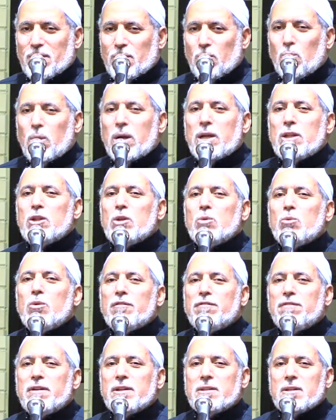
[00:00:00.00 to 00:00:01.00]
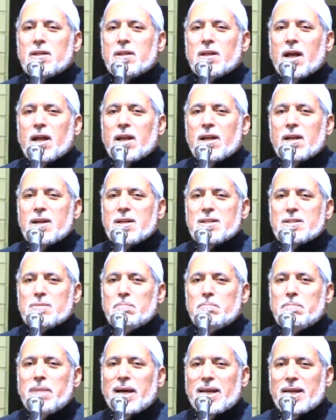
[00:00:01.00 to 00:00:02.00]
Where do we fit in Allah's
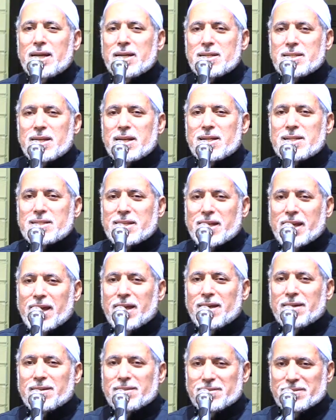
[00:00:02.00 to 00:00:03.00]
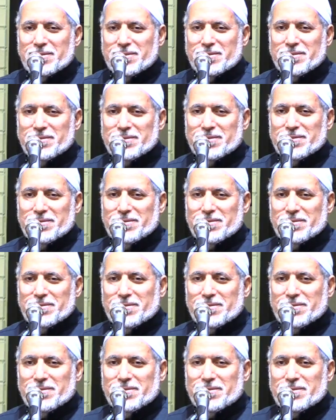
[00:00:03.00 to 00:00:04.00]
balance and scale?
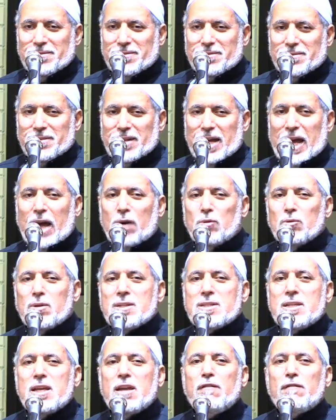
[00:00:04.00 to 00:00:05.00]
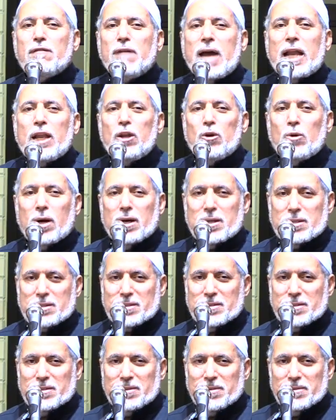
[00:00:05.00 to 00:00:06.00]
How does He value
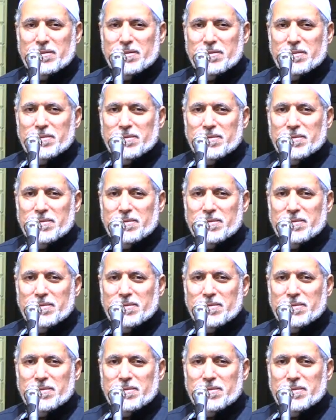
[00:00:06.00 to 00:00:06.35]
us?